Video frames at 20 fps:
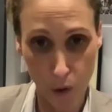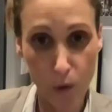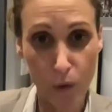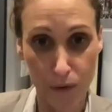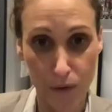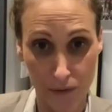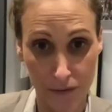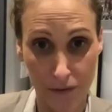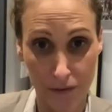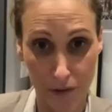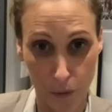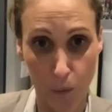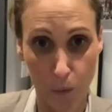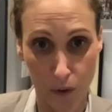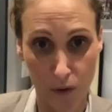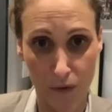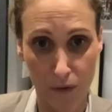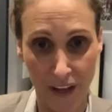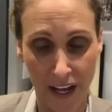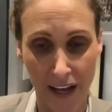it all,
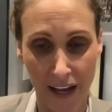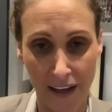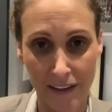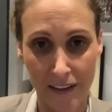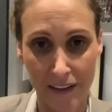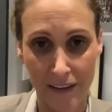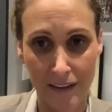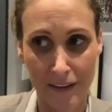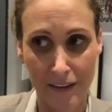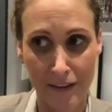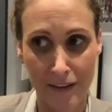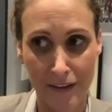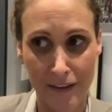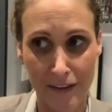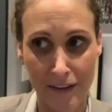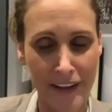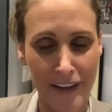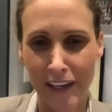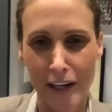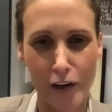Stephanie stood by
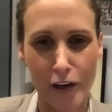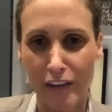her,